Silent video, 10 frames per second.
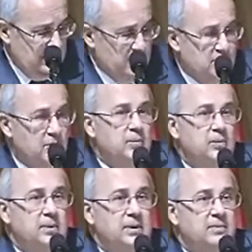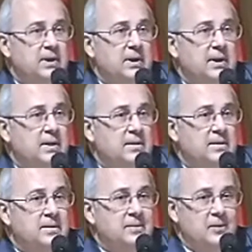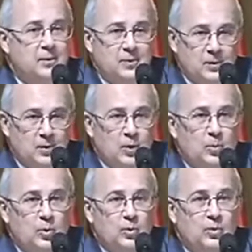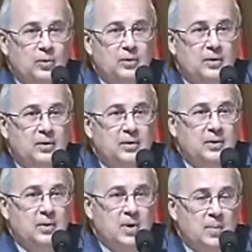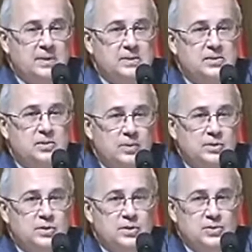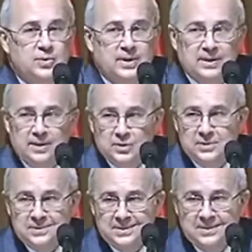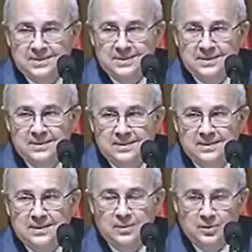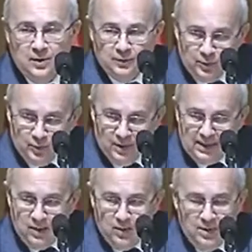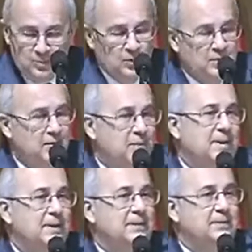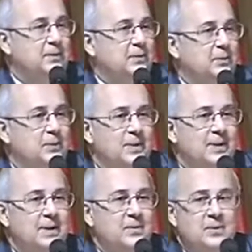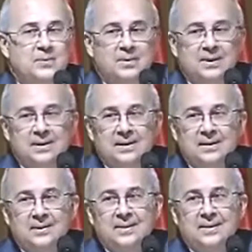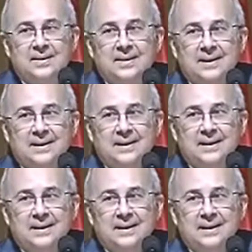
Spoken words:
So if there are no more comments, questions, or additions, Dr. Kurakawa, one more? Okay, Dr. Kurakawa, go ahead. Thank you.